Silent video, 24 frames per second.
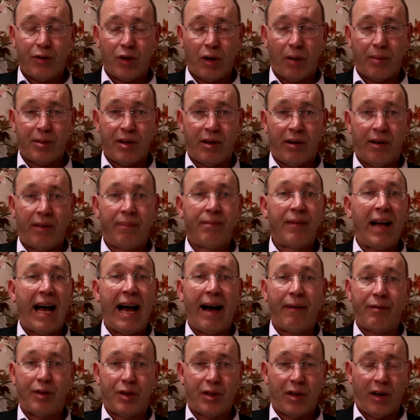of jobs are
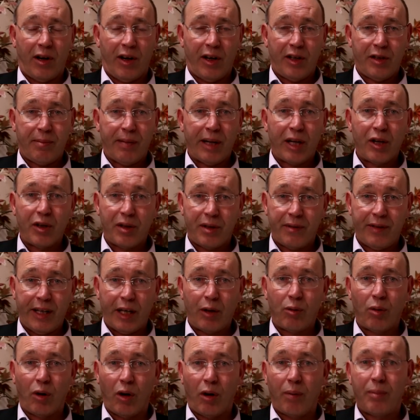advertised because of
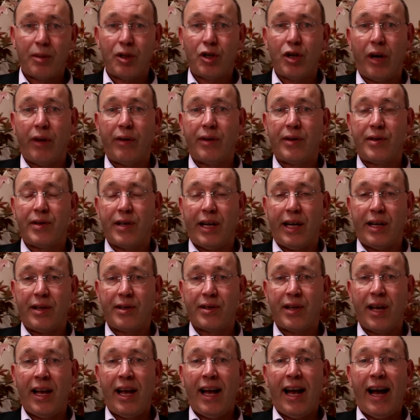equal
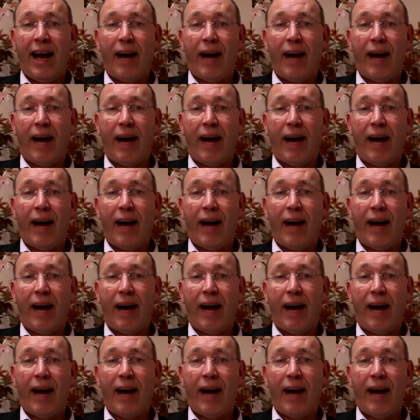opportunities.